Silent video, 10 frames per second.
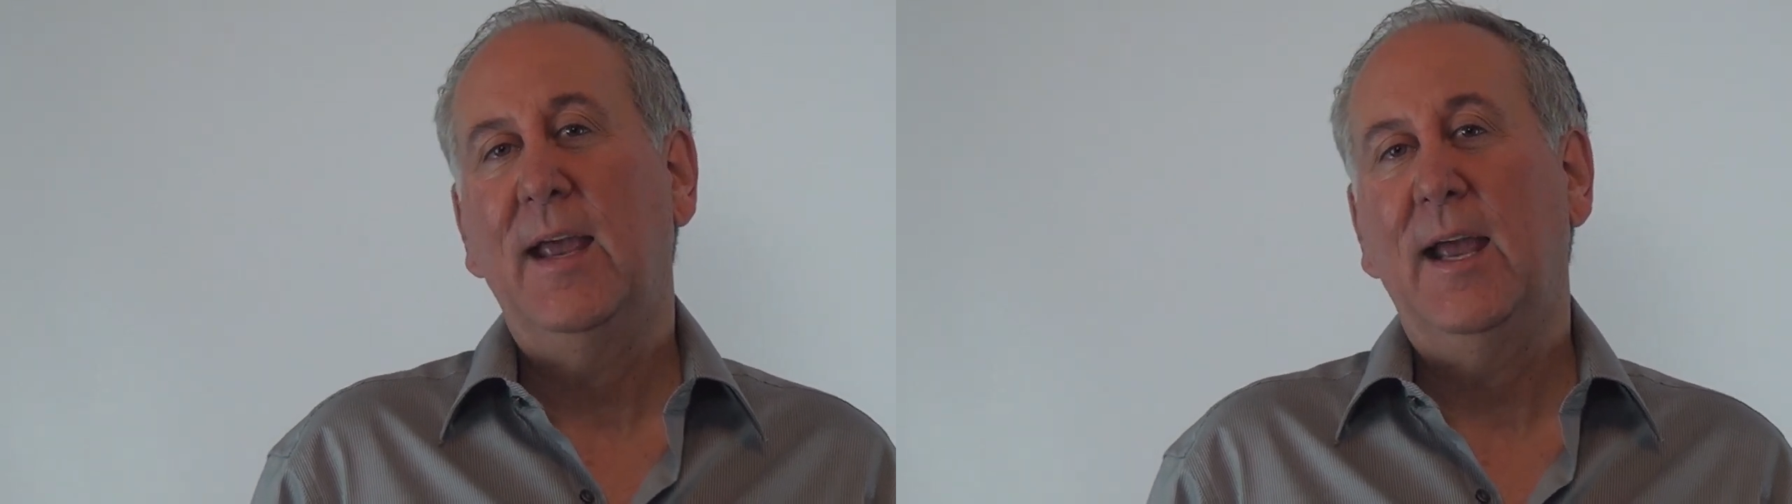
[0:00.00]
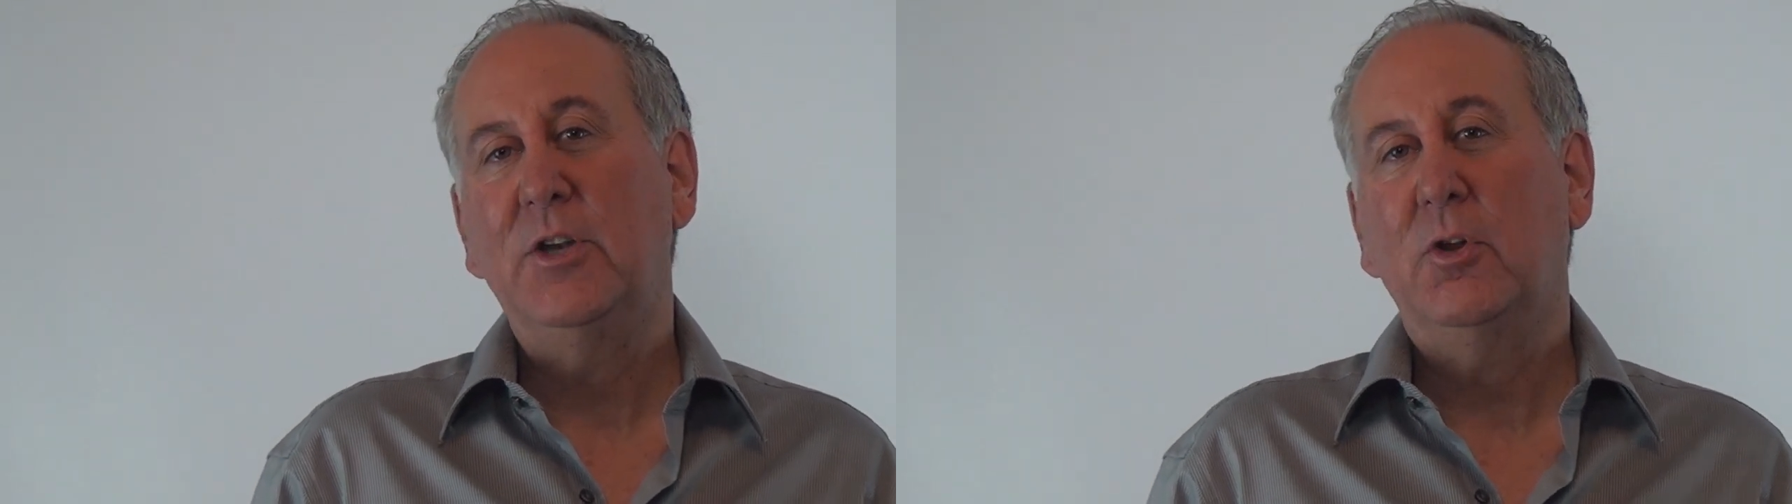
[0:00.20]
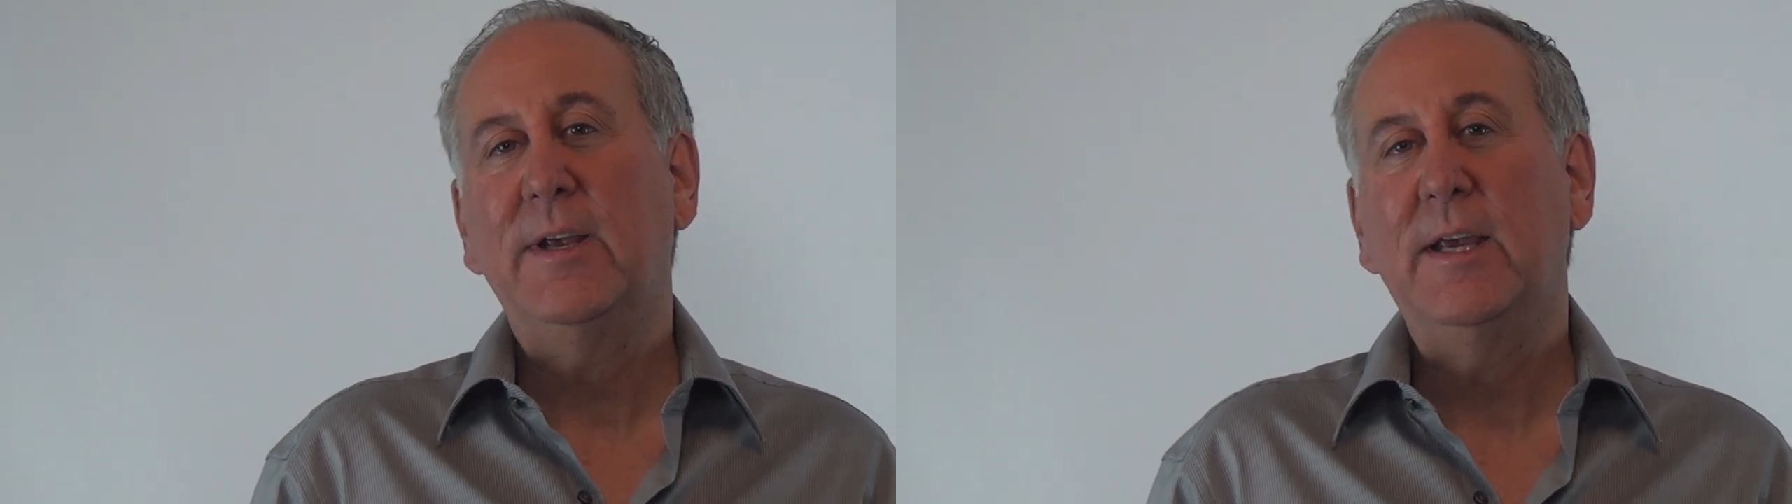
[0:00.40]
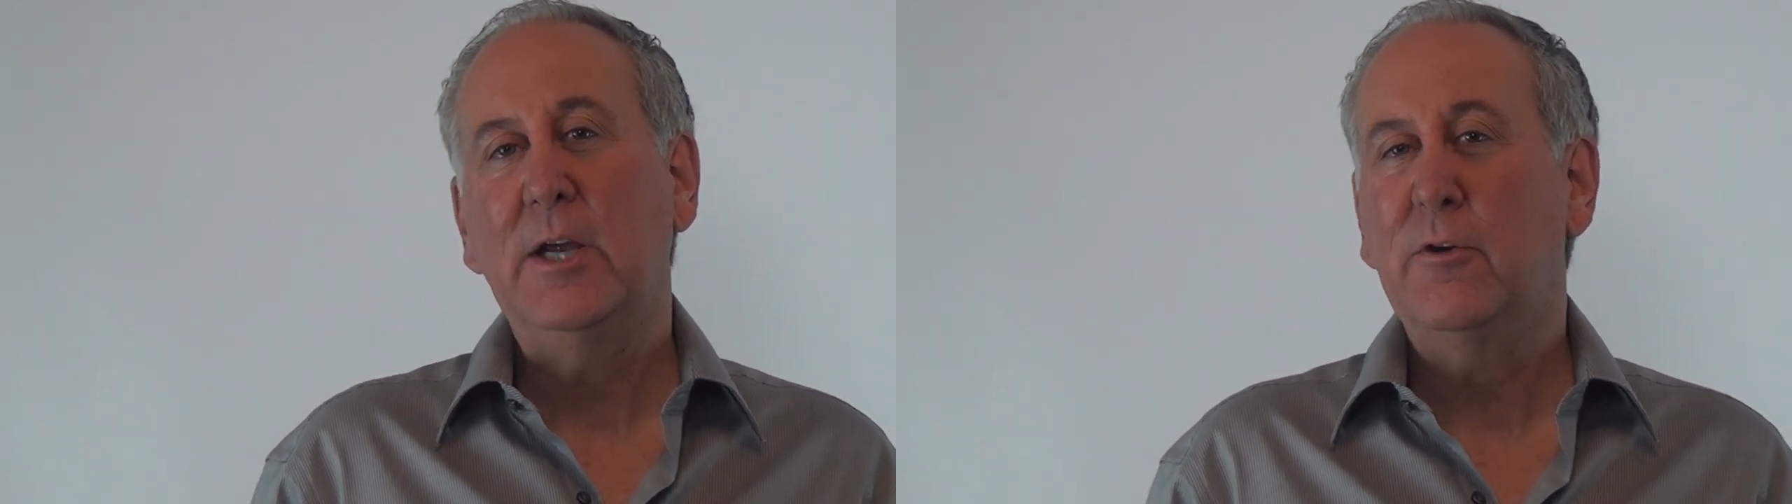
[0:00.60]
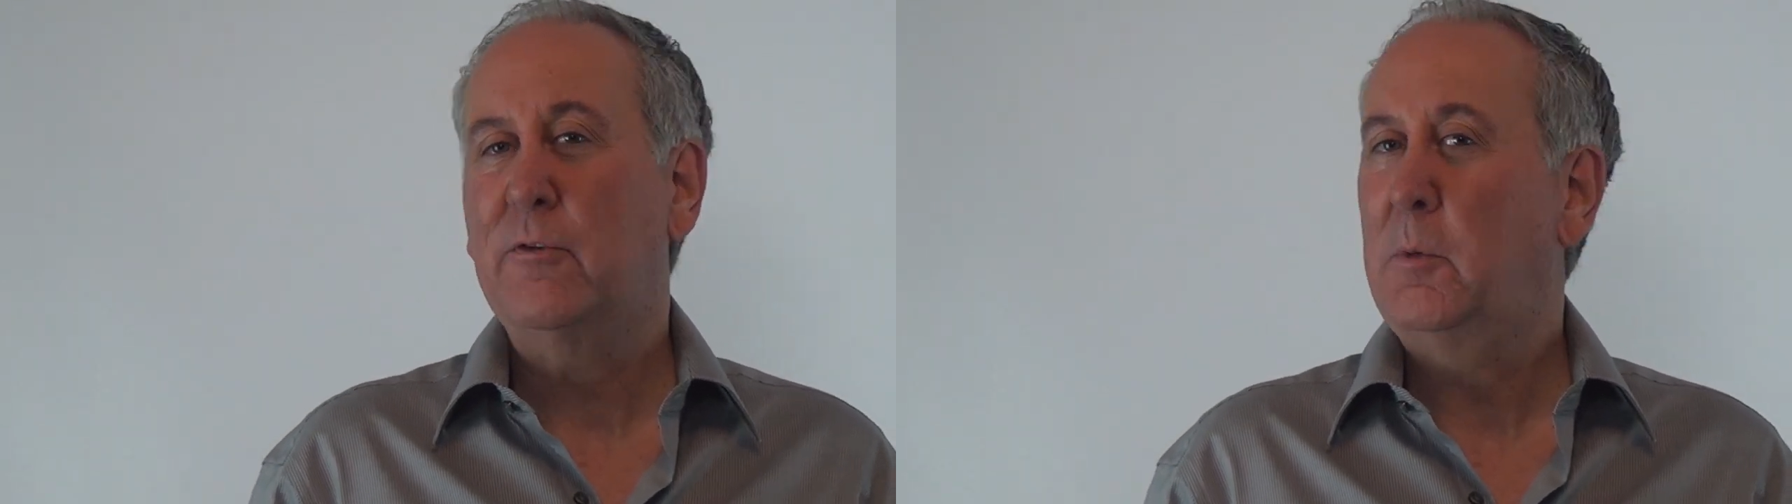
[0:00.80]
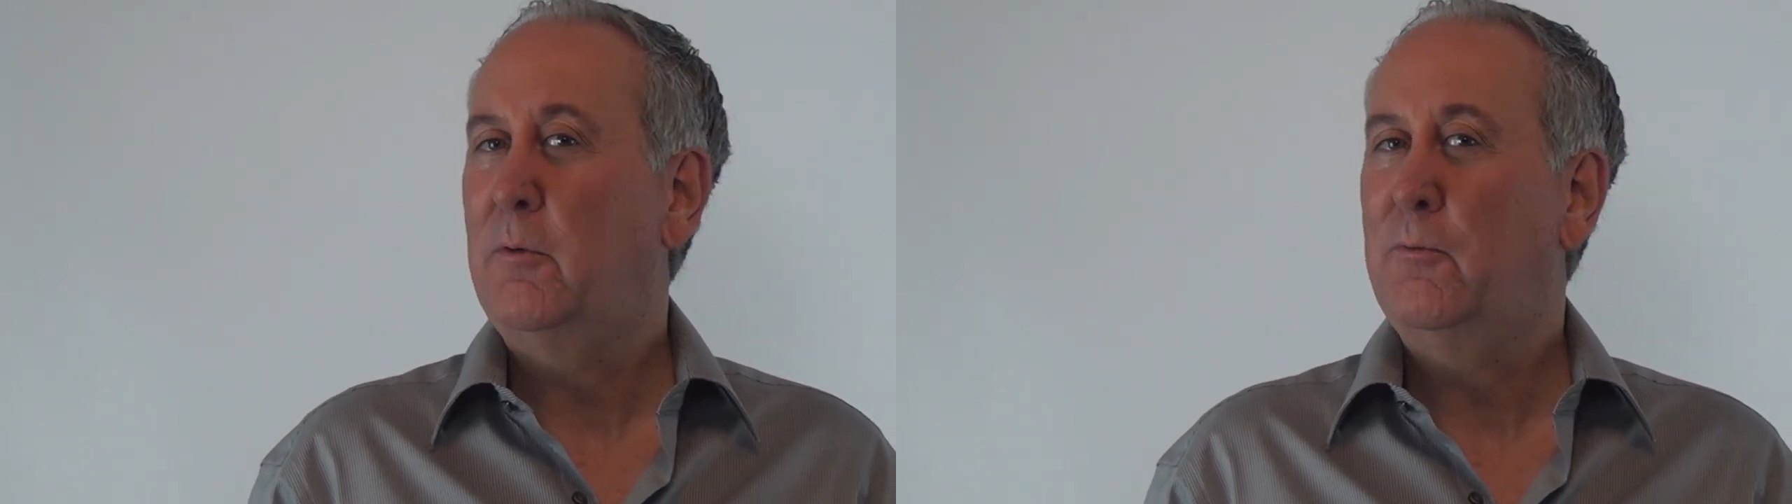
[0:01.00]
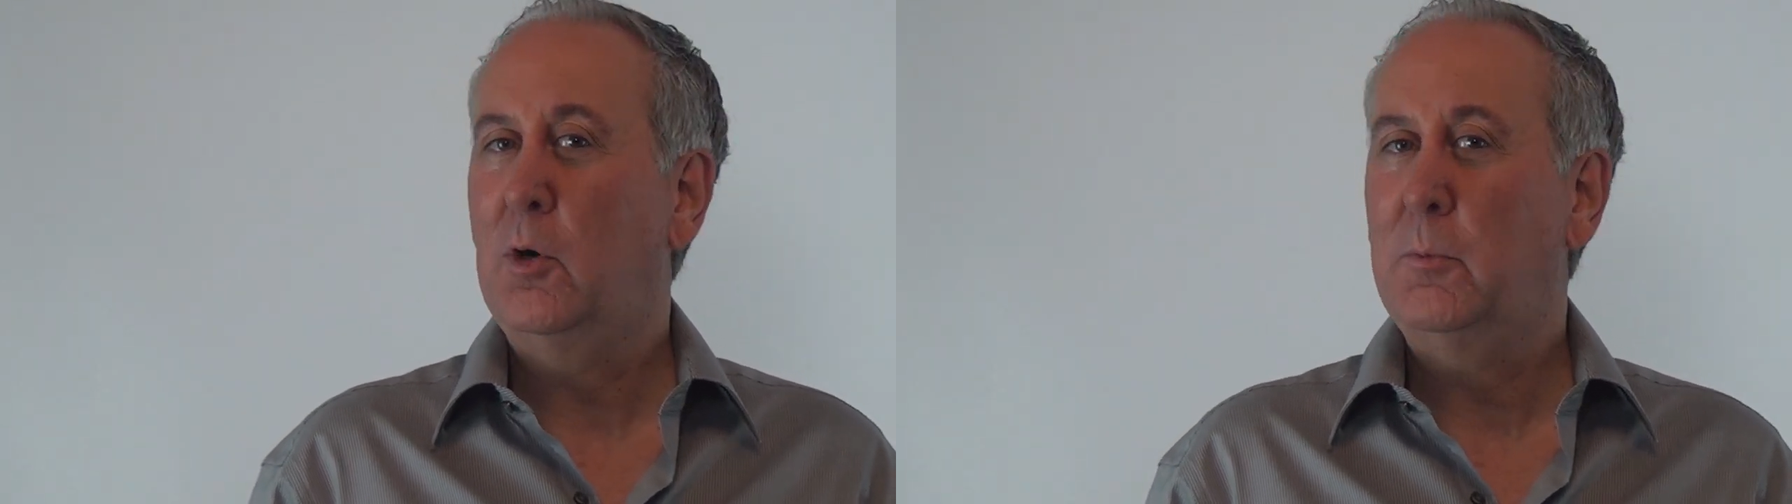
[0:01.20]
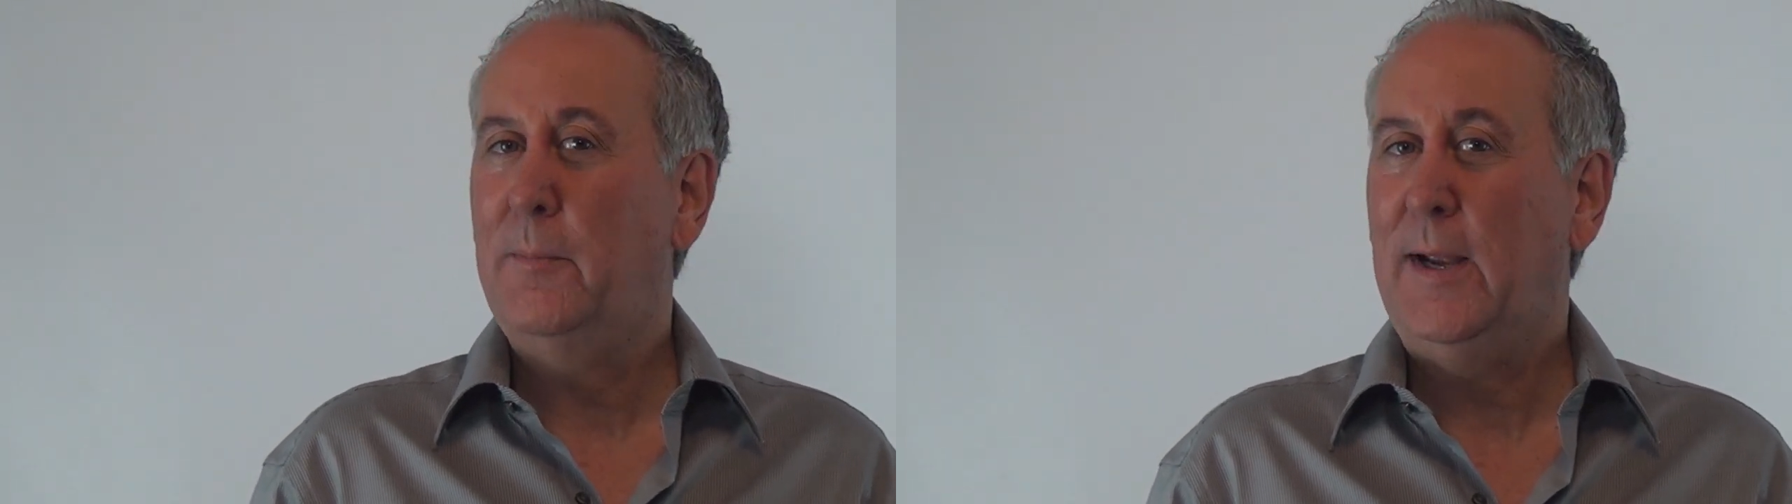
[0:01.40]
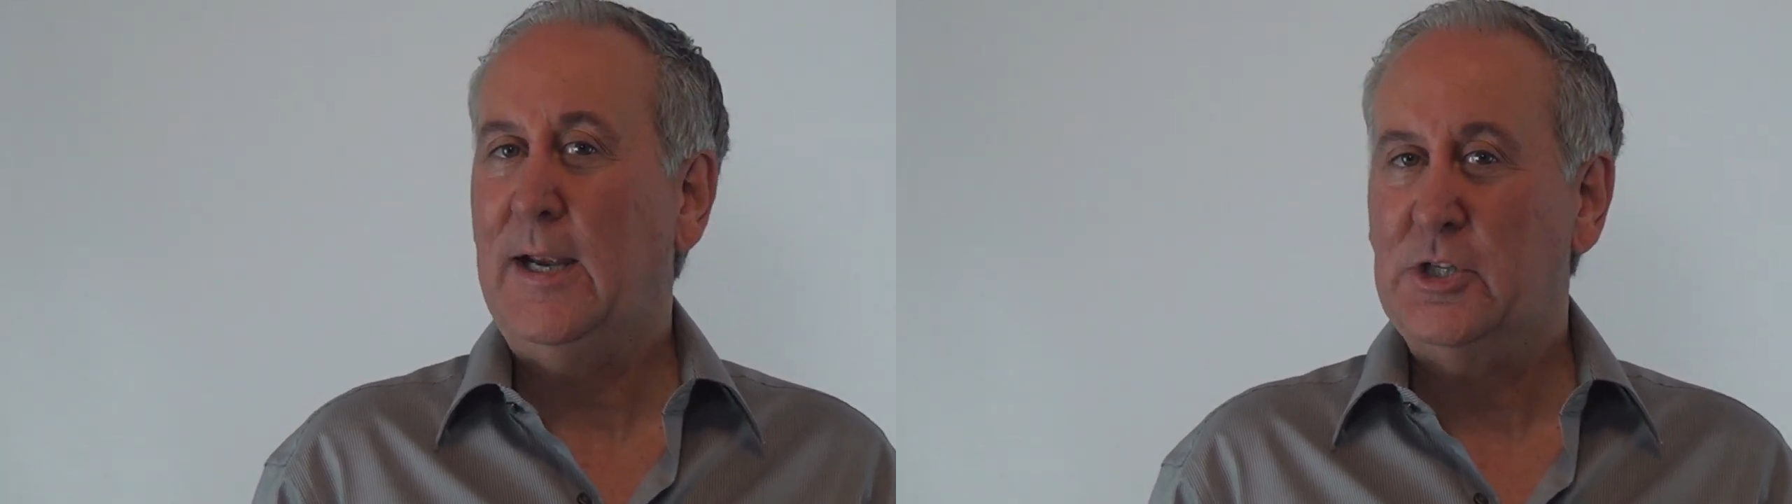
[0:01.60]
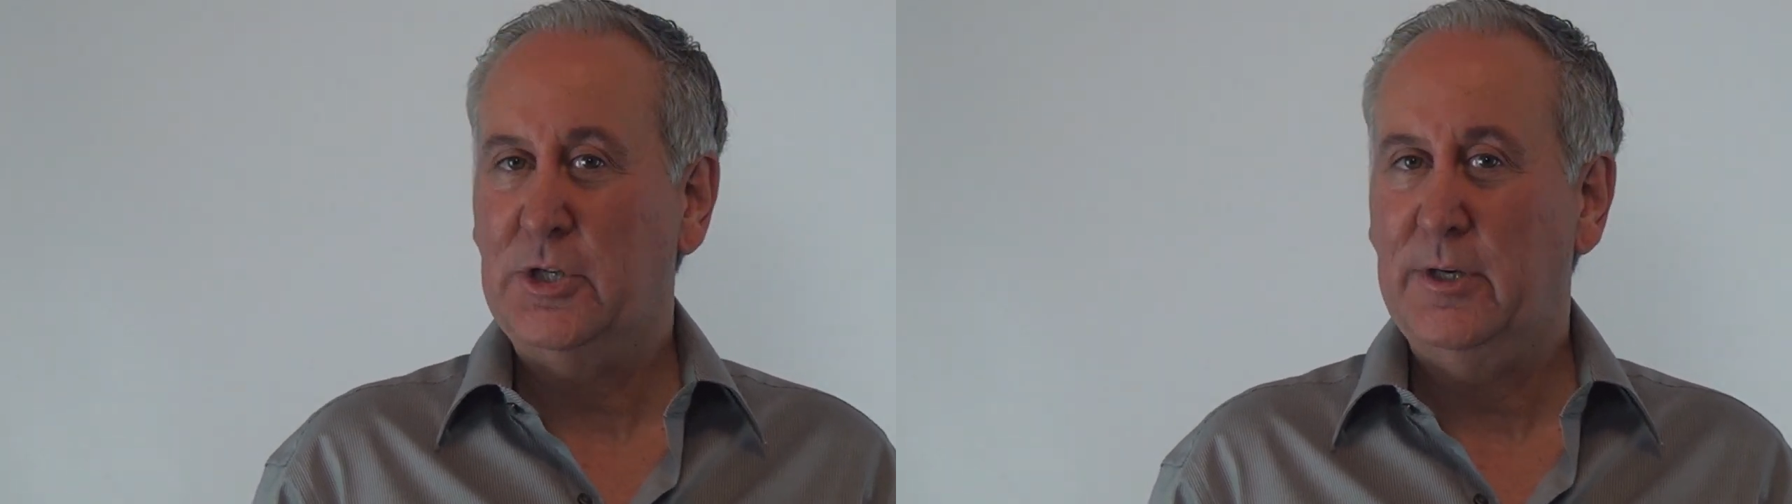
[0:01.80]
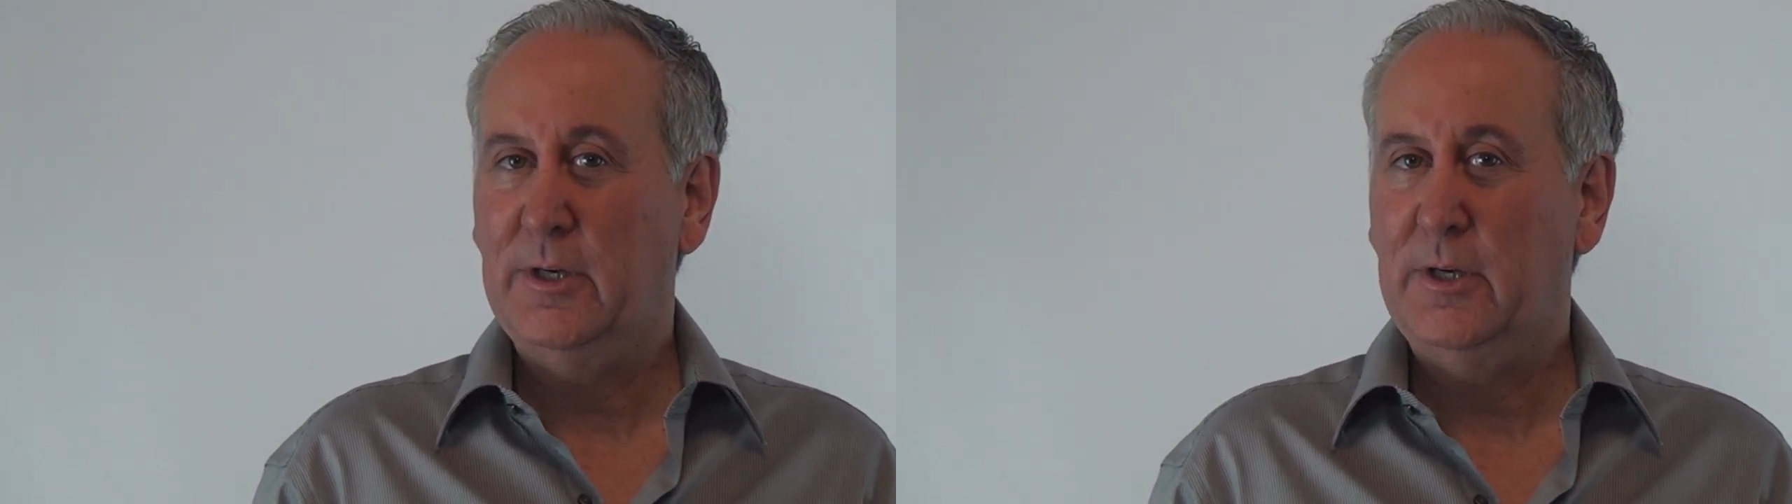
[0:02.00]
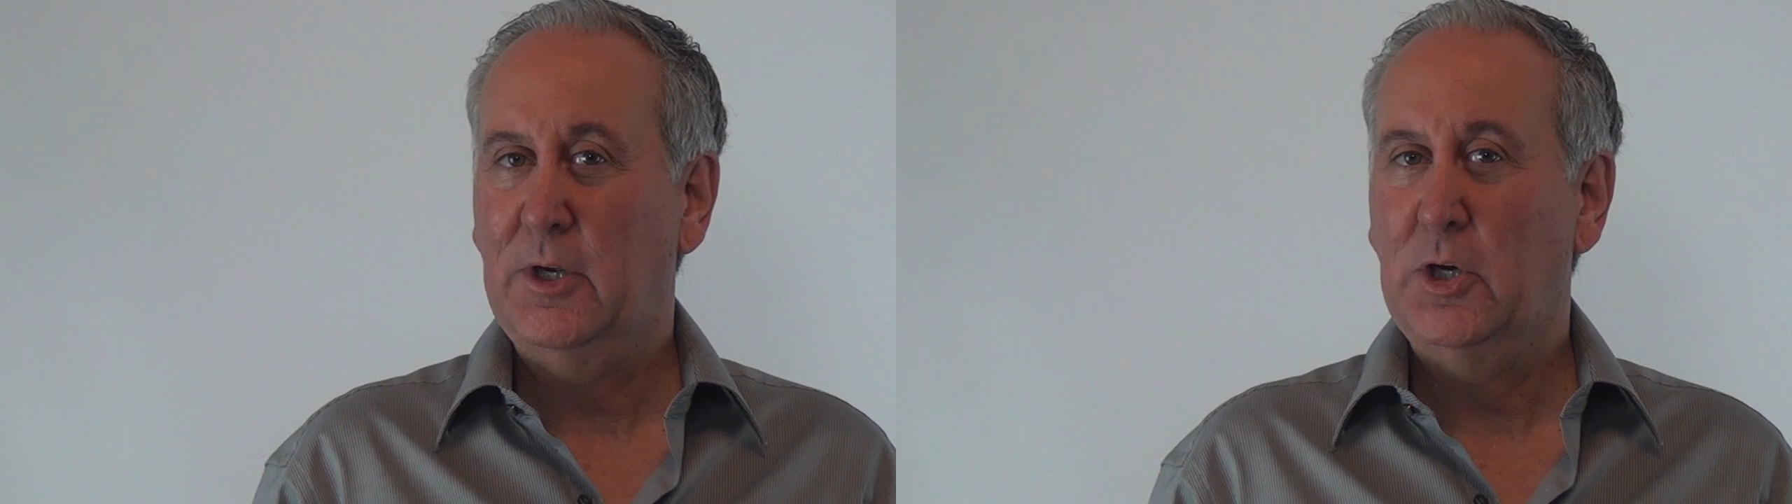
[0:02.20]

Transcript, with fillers: and you'll hear from a former patient